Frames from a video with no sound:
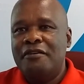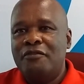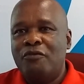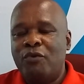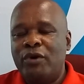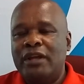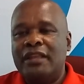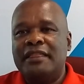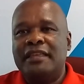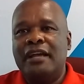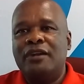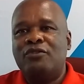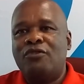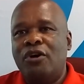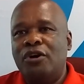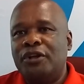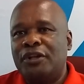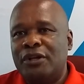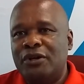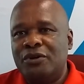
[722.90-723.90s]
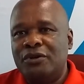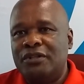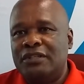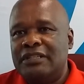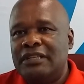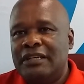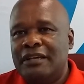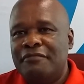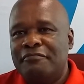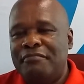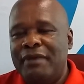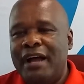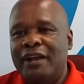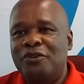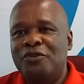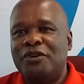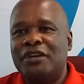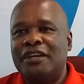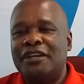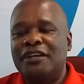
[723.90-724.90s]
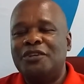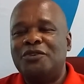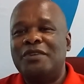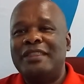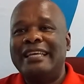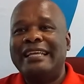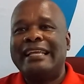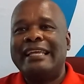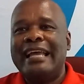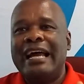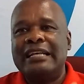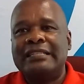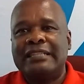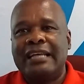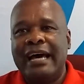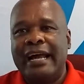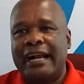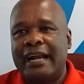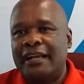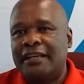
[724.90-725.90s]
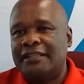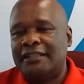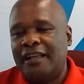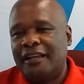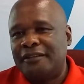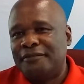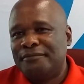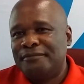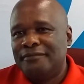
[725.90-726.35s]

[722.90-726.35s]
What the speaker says: We then conclude by looking into the class character